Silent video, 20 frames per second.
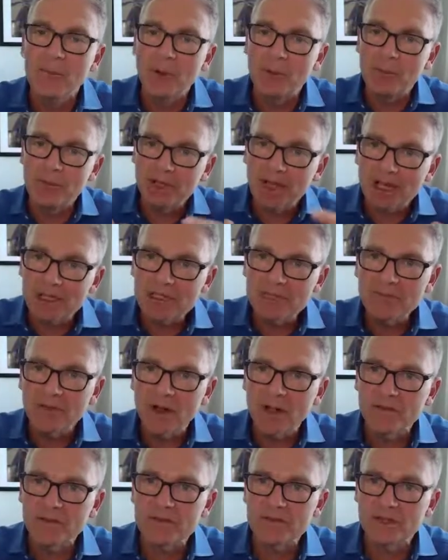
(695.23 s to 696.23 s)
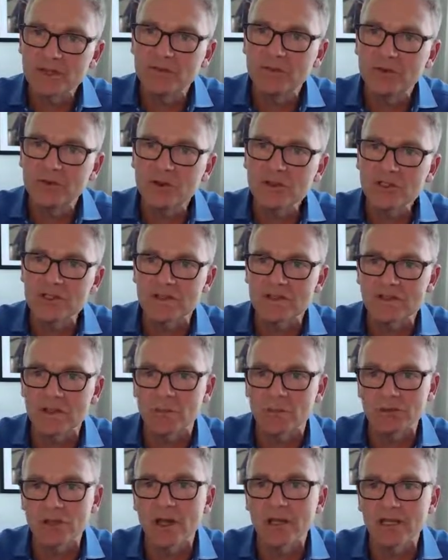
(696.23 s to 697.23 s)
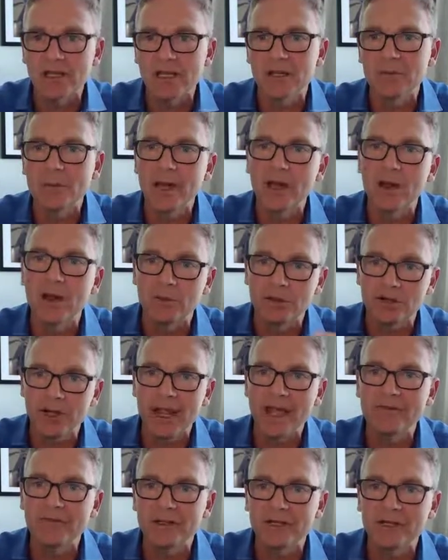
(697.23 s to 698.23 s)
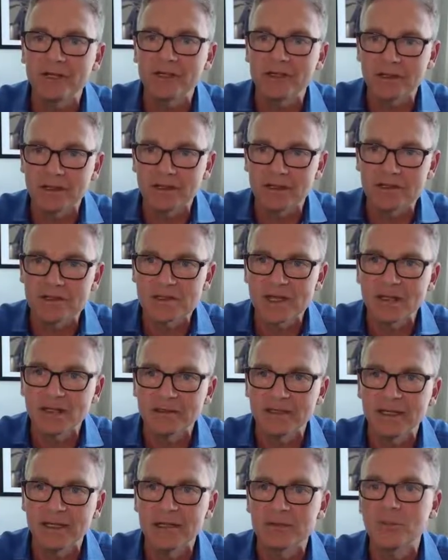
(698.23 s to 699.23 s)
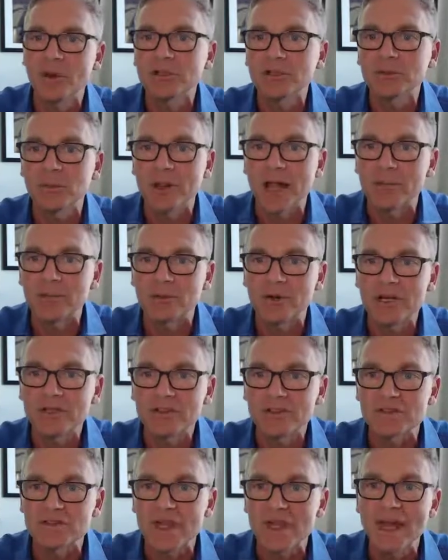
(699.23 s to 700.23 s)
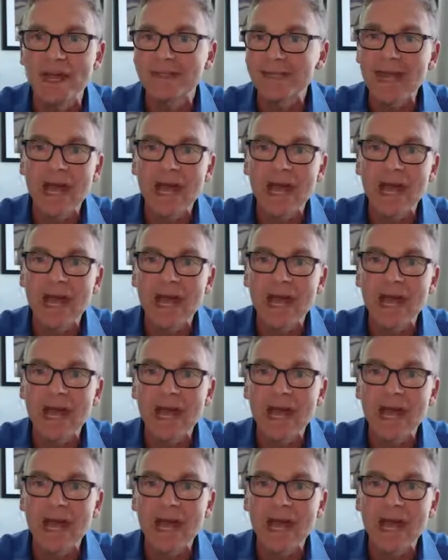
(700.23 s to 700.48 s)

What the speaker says: But because of all this convergence that we're talking about, where you're having consolidating multiple operations,